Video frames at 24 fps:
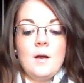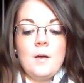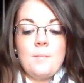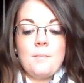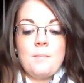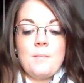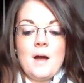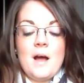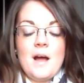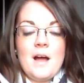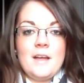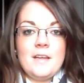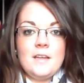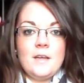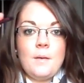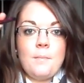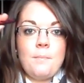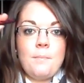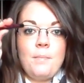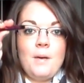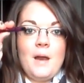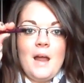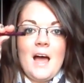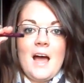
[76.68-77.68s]
my
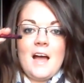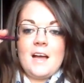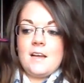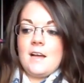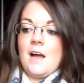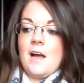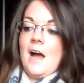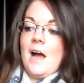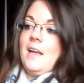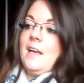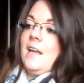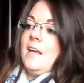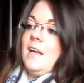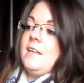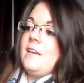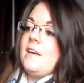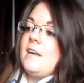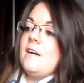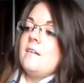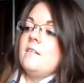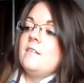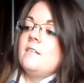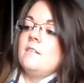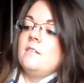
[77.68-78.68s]
black
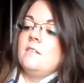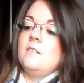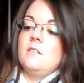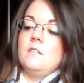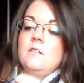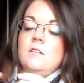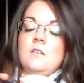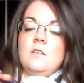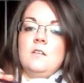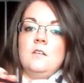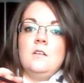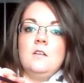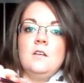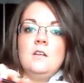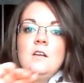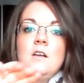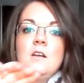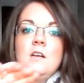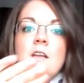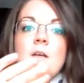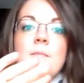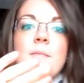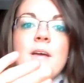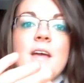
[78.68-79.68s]
eyeliner.
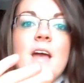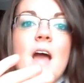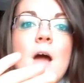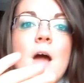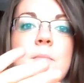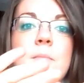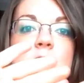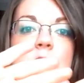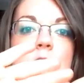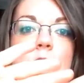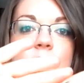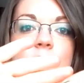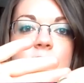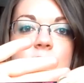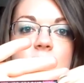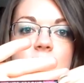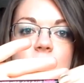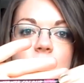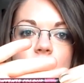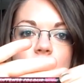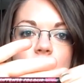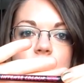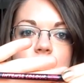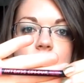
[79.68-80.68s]
Now my camera's not very
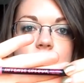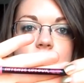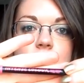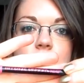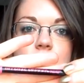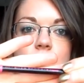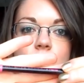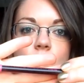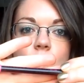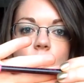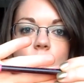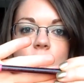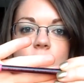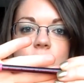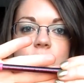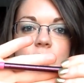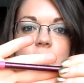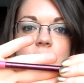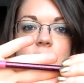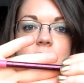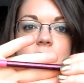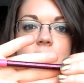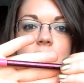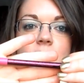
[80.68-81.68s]
good, so it's
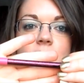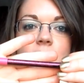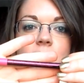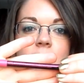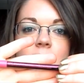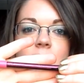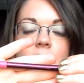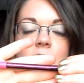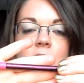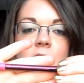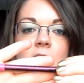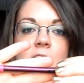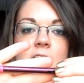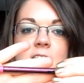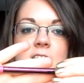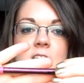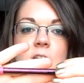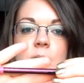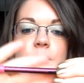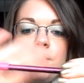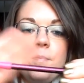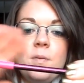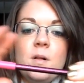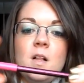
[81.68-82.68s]
just a
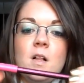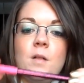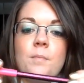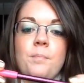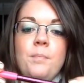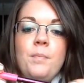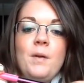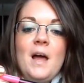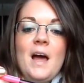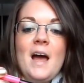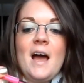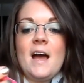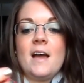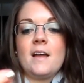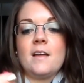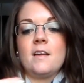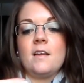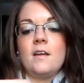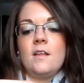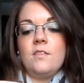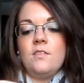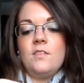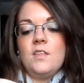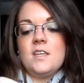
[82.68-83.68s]
simple
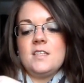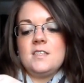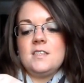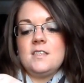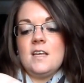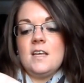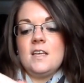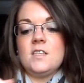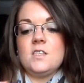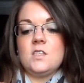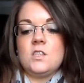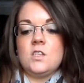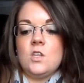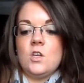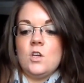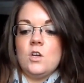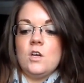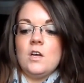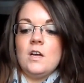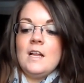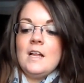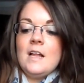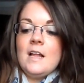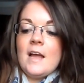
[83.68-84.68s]
black. This is
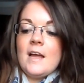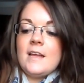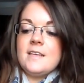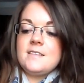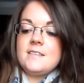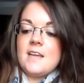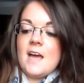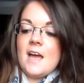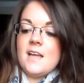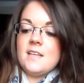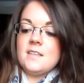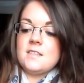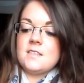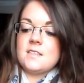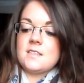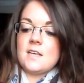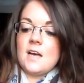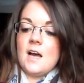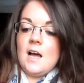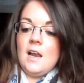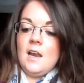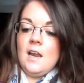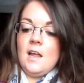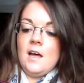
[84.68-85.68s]
the Intense
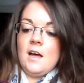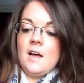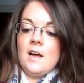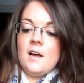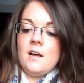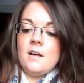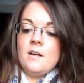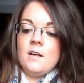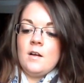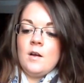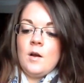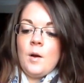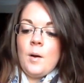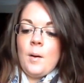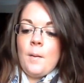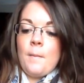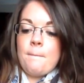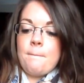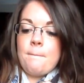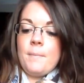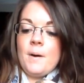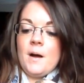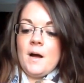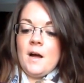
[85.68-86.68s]
Colour
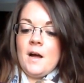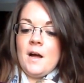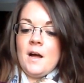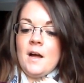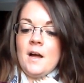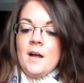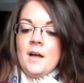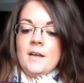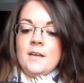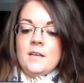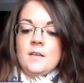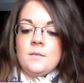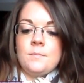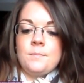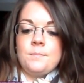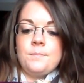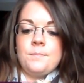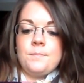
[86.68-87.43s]
by